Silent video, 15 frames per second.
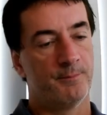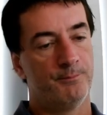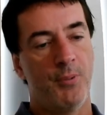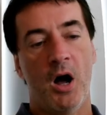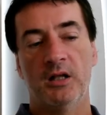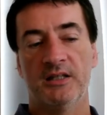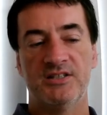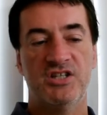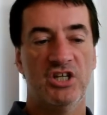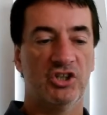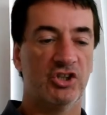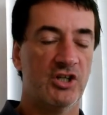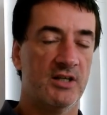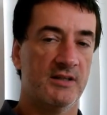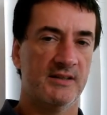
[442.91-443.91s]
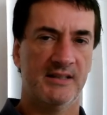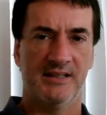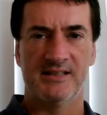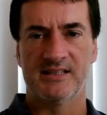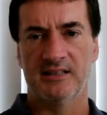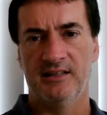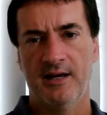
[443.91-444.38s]
politicians and
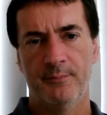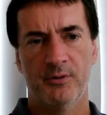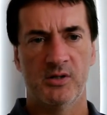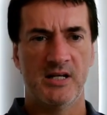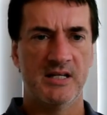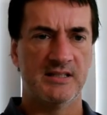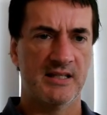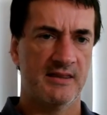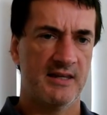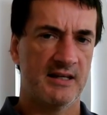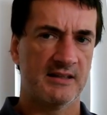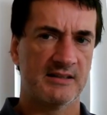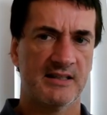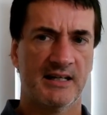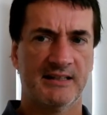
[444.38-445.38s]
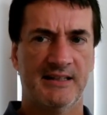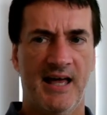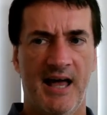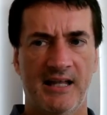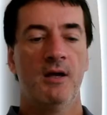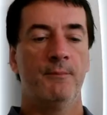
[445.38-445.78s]
celebrities and things like that.